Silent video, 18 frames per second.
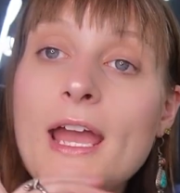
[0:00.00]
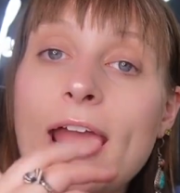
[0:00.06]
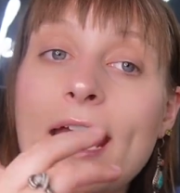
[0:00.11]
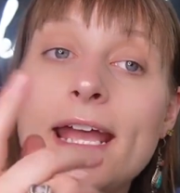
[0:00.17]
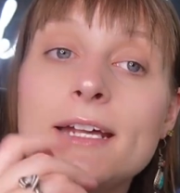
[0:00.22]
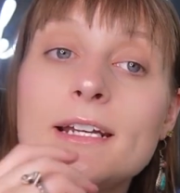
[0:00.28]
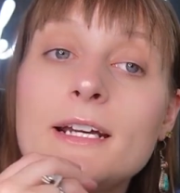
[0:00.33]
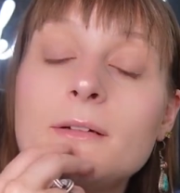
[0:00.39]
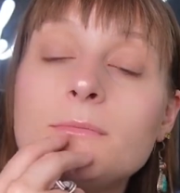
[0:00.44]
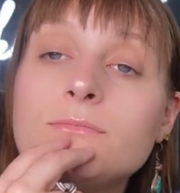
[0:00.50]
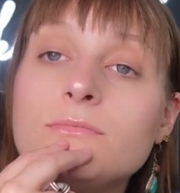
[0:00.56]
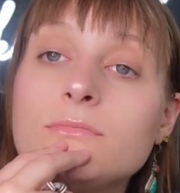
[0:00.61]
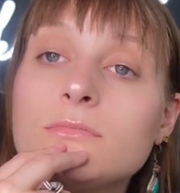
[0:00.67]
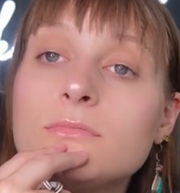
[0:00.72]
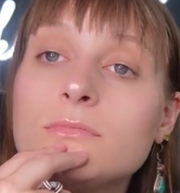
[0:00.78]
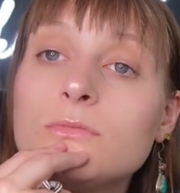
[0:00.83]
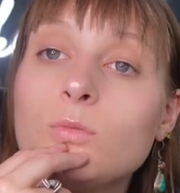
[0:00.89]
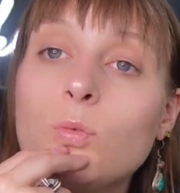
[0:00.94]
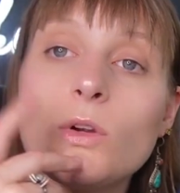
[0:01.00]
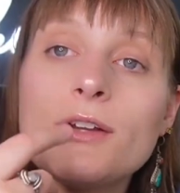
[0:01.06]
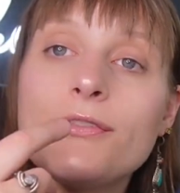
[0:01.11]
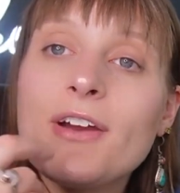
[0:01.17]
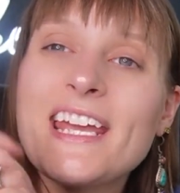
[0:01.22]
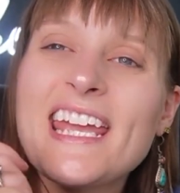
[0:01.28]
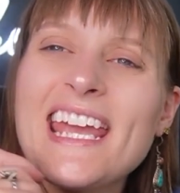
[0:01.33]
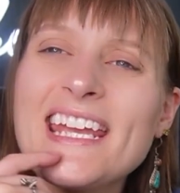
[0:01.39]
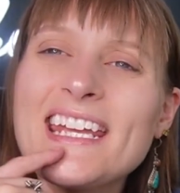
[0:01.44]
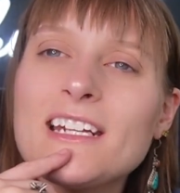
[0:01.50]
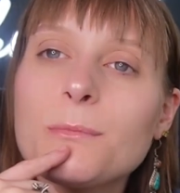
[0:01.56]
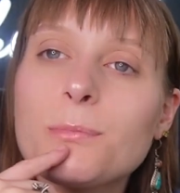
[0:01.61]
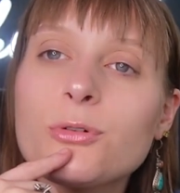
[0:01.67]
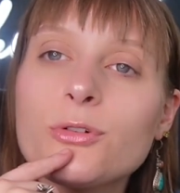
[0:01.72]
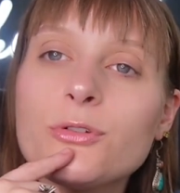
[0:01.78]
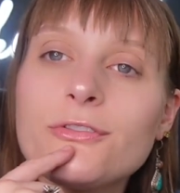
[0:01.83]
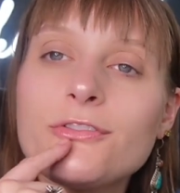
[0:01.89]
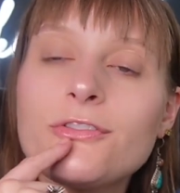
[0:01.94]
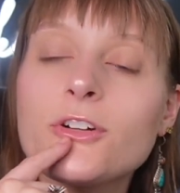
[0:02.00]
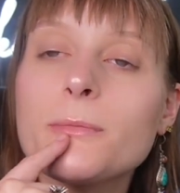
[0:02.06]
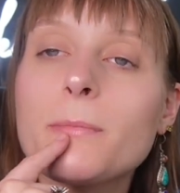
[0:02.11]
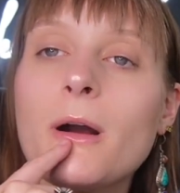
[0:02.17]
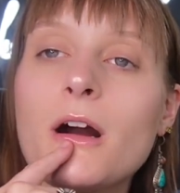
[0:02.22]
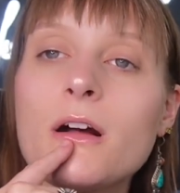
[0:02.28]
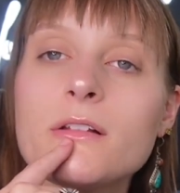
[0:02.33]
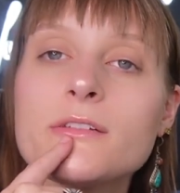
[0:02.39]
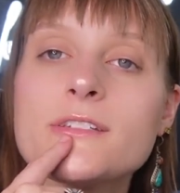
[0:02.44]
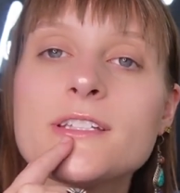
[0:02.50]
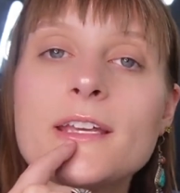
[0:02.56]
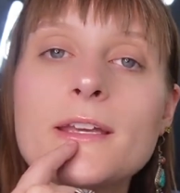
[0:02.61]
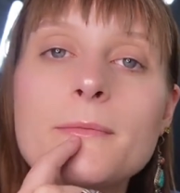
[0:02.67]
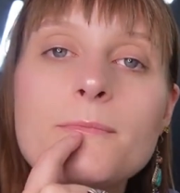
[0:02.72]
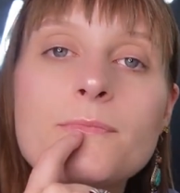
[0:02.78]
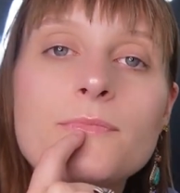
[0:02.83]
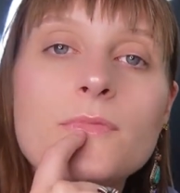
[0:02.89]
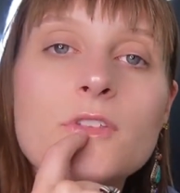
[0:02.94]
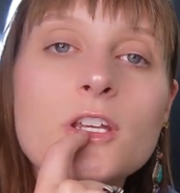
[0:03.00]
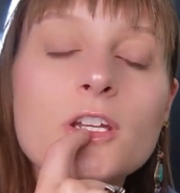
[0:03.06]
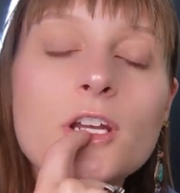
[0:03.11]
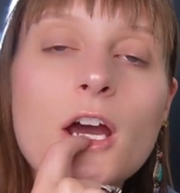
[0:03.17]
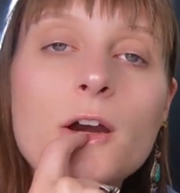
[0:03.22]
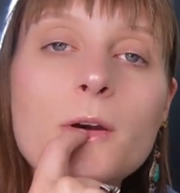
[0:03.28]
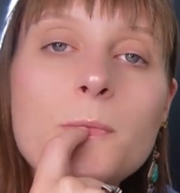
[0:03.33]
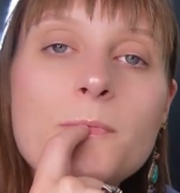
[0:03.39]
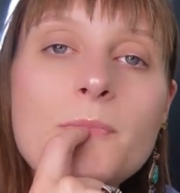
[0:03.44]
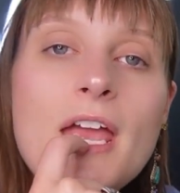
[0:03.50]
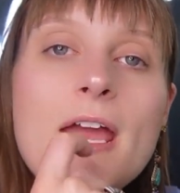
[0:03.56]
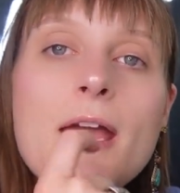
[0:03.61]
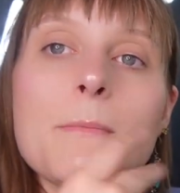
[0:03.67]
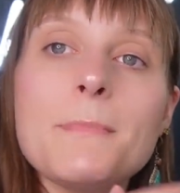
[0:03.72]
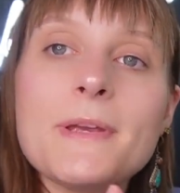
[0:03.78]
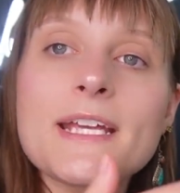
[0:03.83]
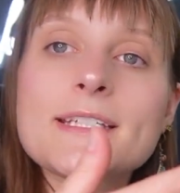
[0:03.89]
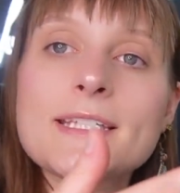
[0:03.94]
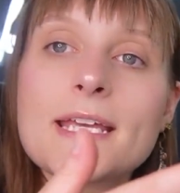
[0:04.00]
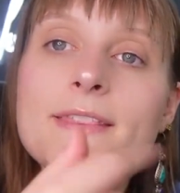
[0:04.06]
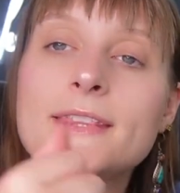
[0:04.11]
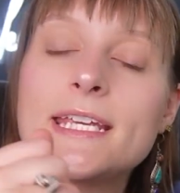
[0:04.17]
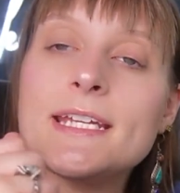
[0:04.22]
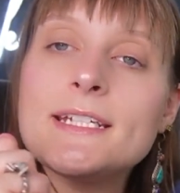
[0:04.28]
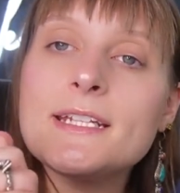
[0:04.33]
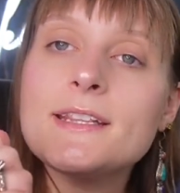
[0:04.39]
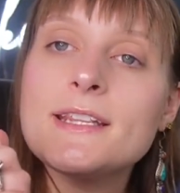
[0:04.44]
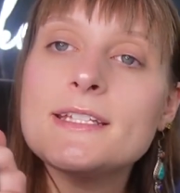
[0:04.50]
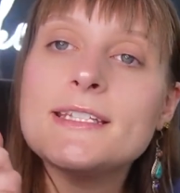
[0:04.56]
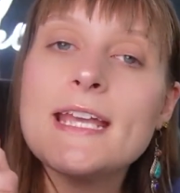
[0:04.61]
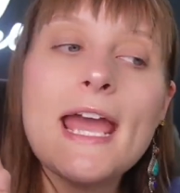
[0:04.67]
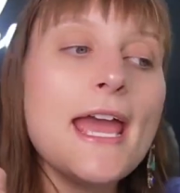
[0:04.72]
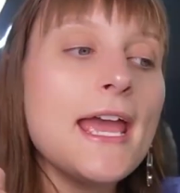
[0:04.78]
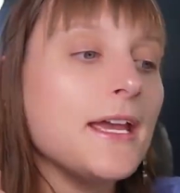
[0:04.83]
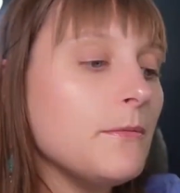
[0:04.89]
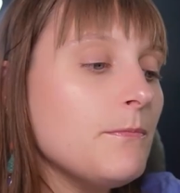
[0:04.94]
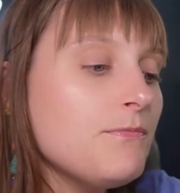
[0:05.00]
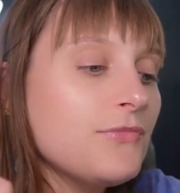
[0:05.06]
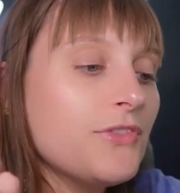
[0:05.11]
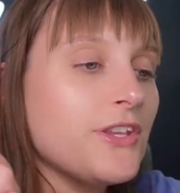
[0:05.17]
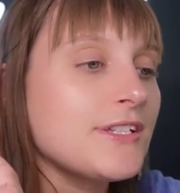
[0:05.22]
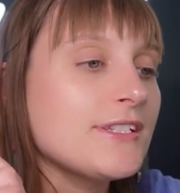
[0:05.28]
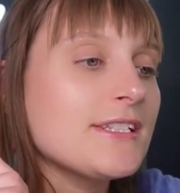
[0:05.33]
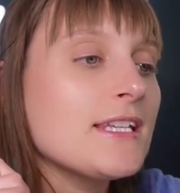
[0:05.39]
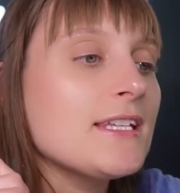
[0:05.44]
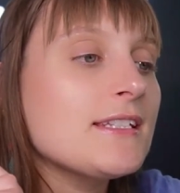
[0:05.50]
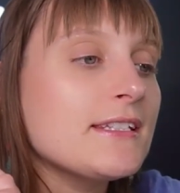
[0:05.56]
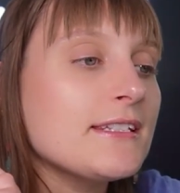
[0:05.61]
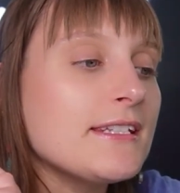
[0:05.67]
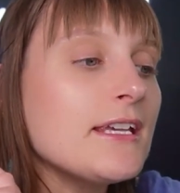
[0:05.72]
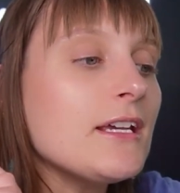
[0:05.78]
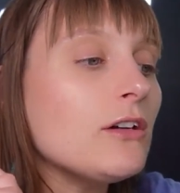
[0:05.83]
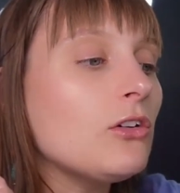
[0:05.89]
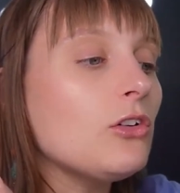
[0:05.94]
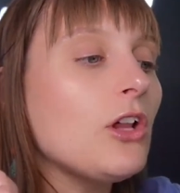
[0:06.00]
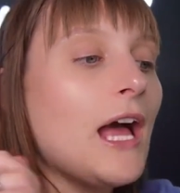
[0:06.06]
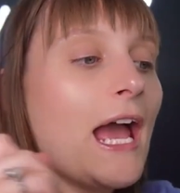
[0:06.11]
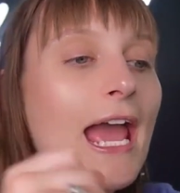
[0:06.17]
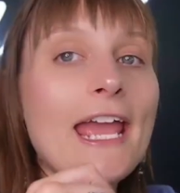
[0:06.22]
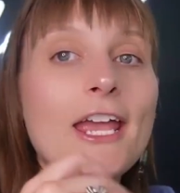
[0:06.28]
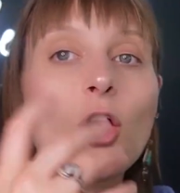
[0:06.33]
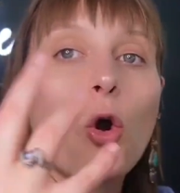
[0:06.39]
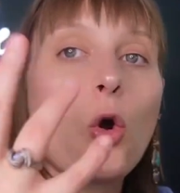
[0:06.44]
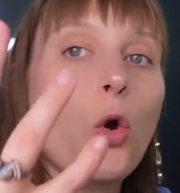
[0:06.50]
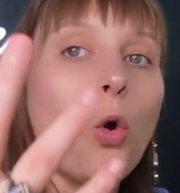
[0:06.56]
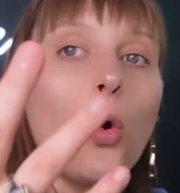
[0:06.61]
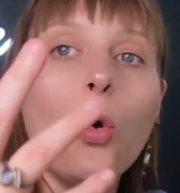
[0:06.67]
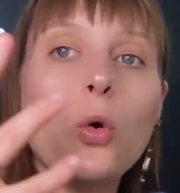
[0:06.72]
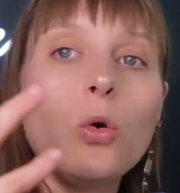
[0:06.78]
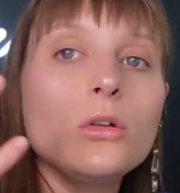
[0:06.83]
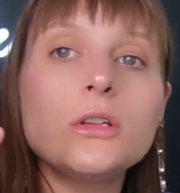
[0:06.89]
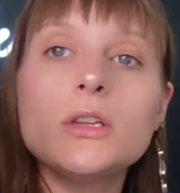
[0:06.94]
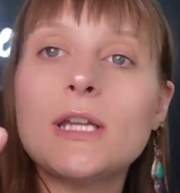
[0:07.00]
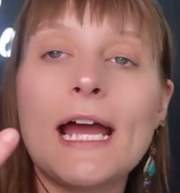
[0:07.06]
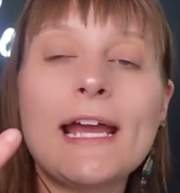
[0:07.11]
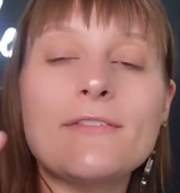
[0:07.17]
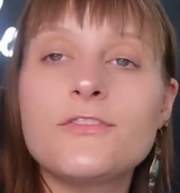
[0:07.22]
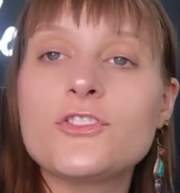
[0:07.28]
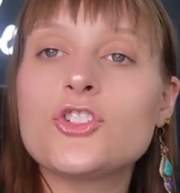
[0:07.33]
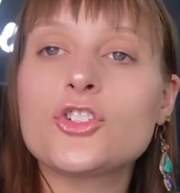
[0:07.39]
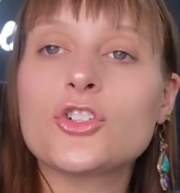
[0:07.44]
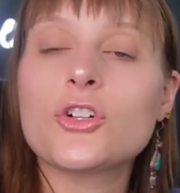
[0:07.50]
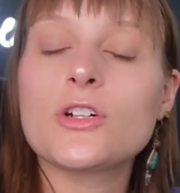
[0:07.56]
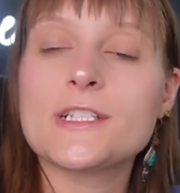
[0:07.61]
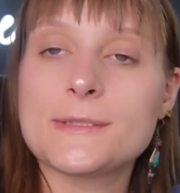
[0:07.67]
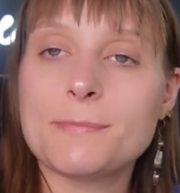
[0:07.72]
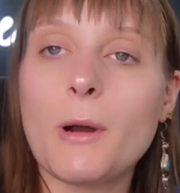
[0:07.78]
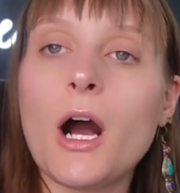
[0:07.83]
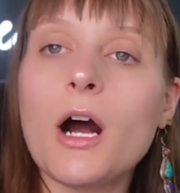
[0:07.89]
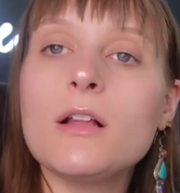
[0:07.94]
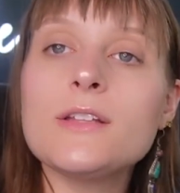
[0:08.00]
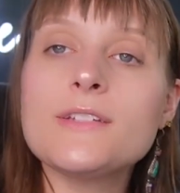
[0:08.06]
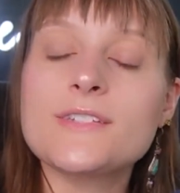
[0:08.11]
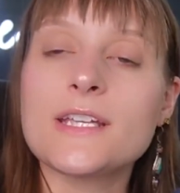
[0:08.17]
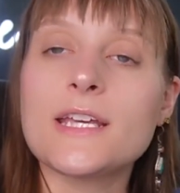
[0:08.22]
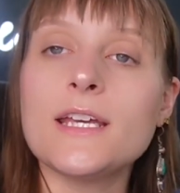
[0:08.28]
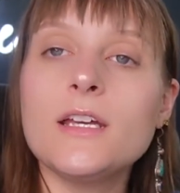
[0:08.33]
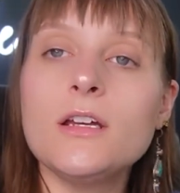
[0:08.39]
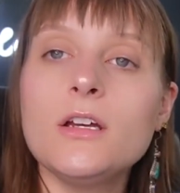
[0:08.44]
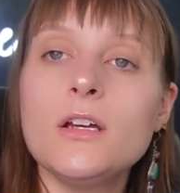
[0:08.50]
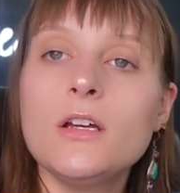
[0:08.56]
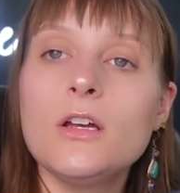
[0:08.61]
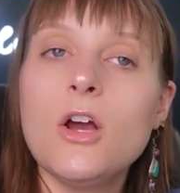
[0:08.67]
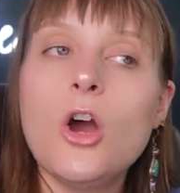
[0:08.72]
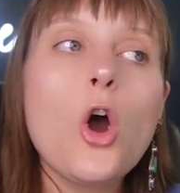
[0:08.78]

Hannah, what if I can't get approved for a policy? You know, because at the end of the day, this is still a whole life insurance policy.